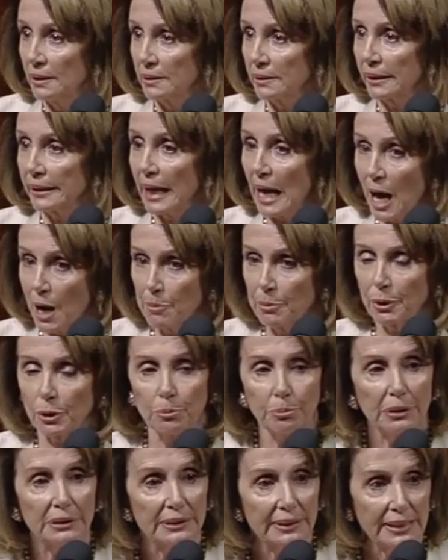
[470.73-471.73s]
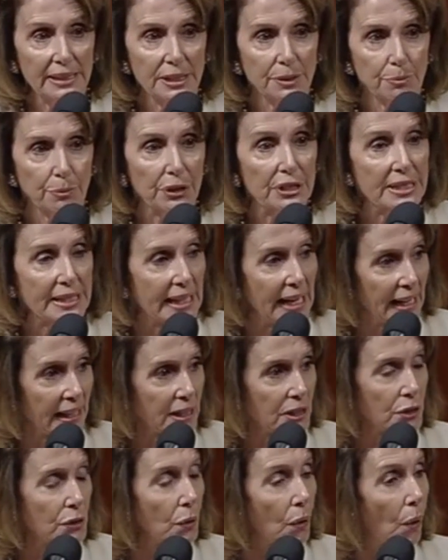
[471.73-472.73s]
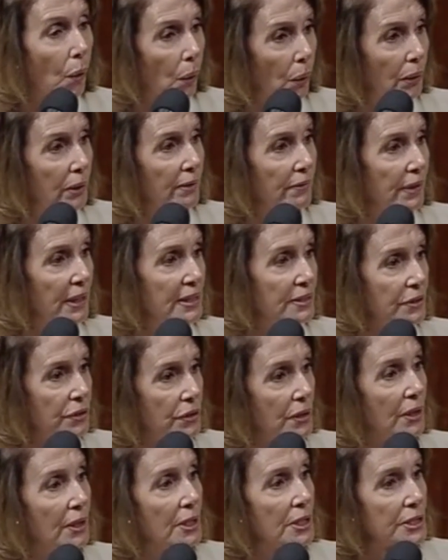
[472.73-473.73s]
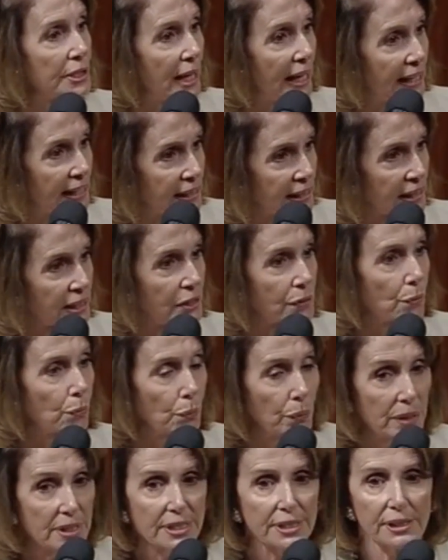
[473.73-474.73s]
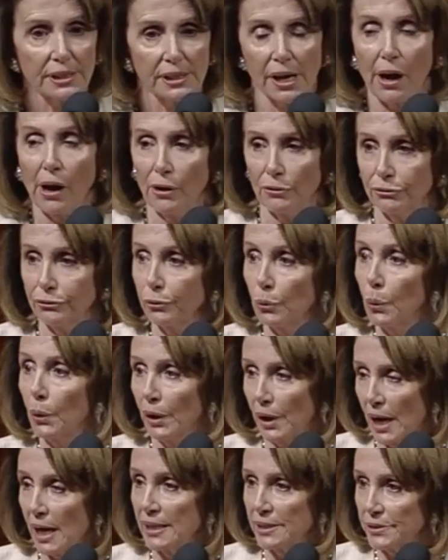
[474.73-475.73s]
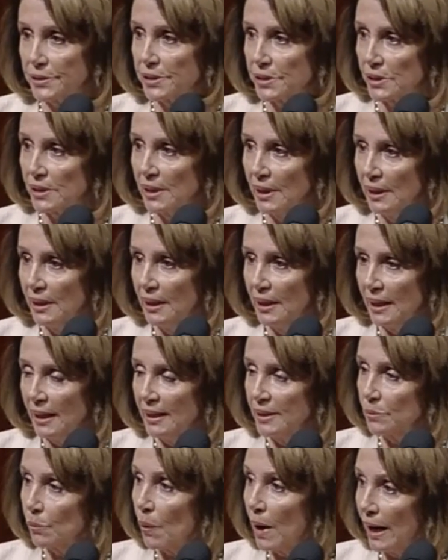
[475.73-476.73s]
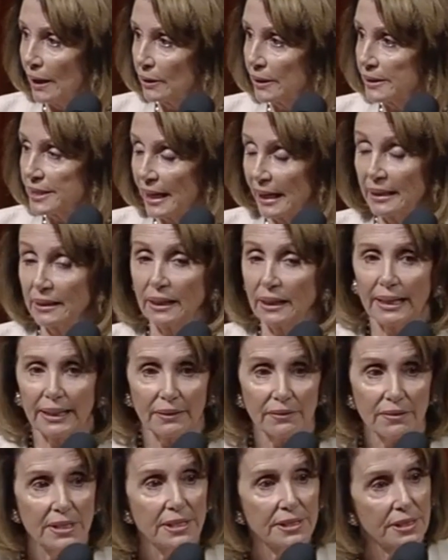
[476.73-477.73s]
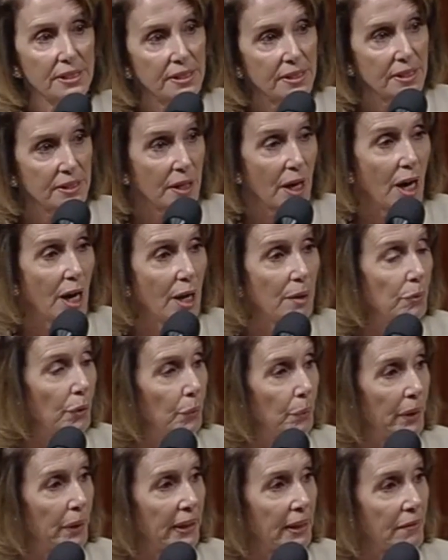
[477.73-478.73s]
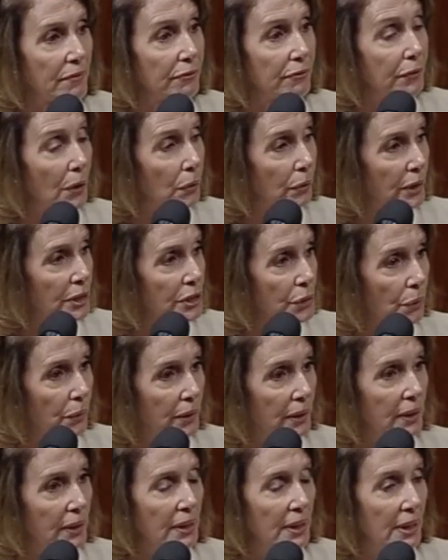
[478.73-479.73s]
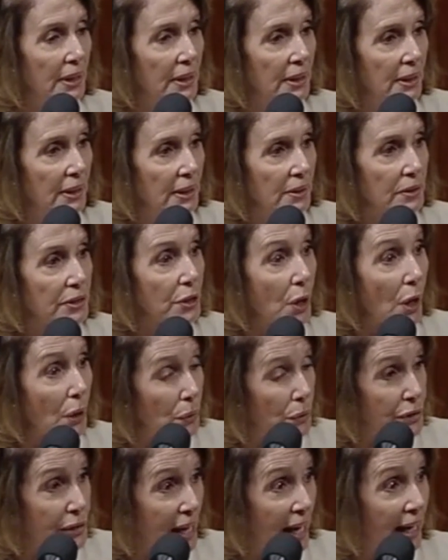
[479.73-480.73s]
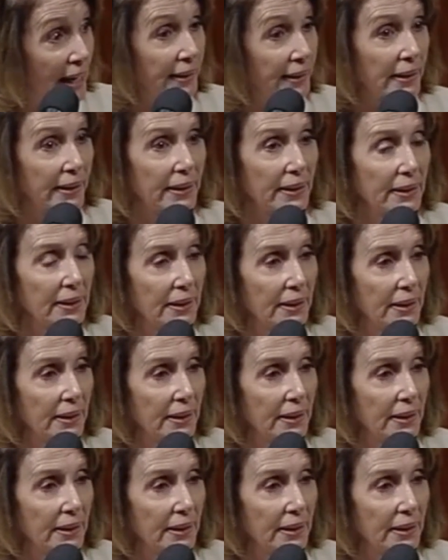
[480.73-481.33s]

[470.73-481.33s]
the Capitol Police protects all of us, takes risk for us. And while a day like this is a time when we can focus on it, so sadly,